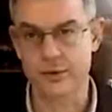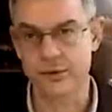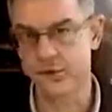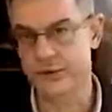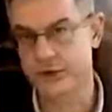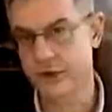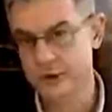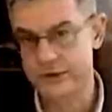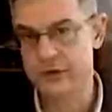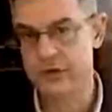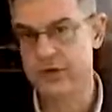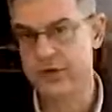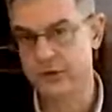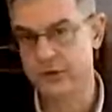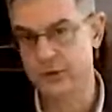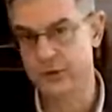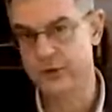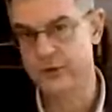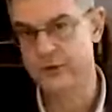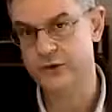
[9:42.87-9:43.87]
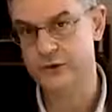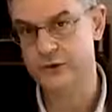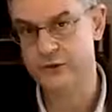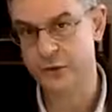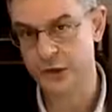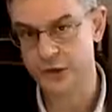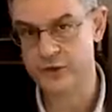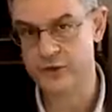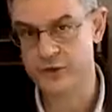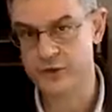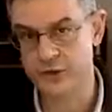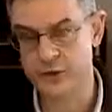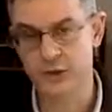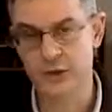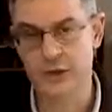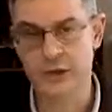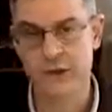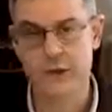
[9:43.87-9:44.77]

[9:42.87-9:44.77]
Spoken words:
So the first day is focused on the patient,